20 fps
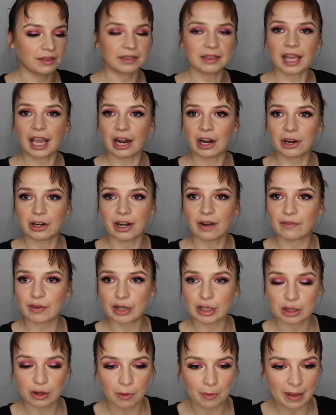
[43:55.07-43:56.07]
they're never
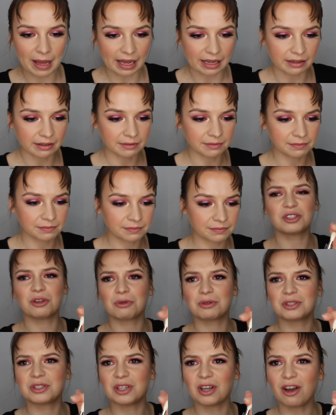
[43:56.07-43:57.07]
gonna go bad.
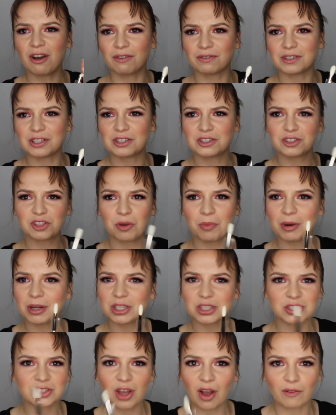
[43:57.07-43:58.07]
So soft. It's so much
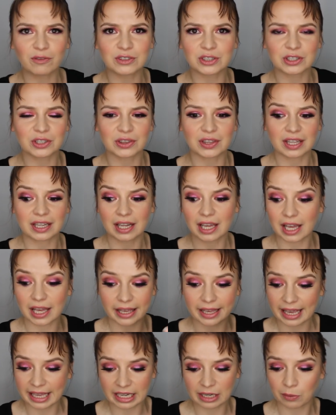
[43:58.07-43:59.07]
softer than
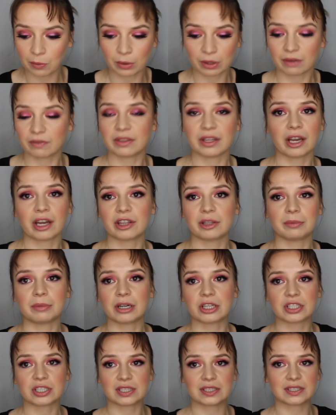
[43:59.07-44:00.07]
any one of the other
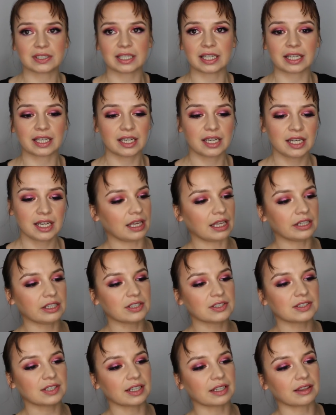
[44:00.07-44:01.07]
brushes, like, and
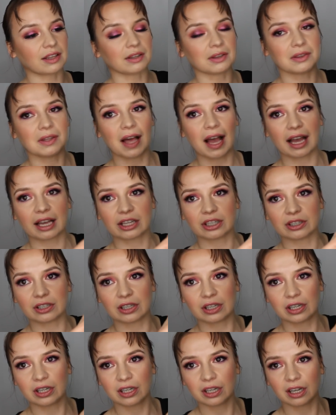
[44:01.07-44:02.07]
just like the
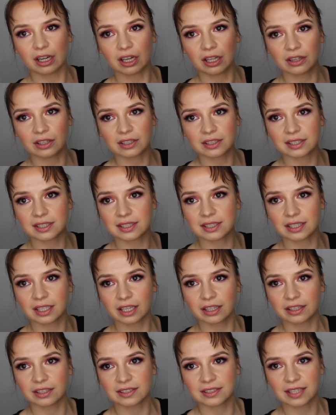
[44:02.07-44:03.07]
lacquer on this,
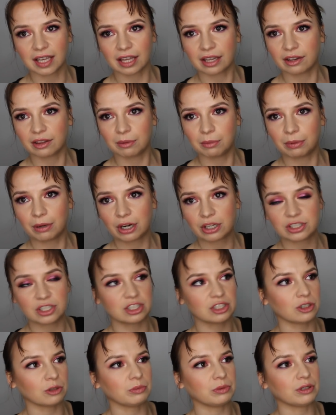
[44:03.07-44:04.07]
on the side of the brush
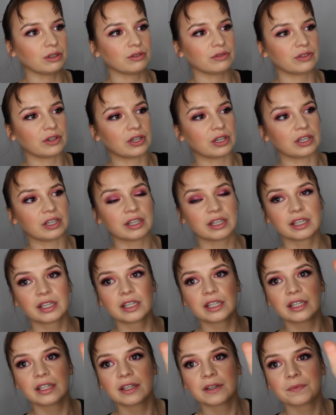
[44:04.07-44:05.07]
is so beautiful.
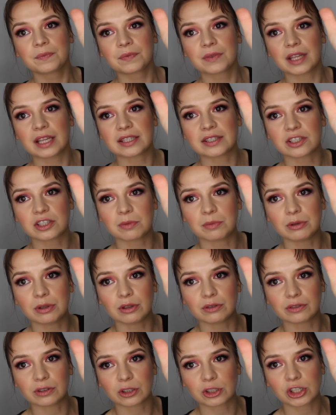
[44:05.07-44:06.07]
It's such a
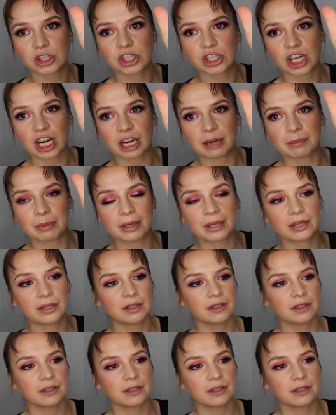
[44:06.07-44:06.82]
beautiful shape.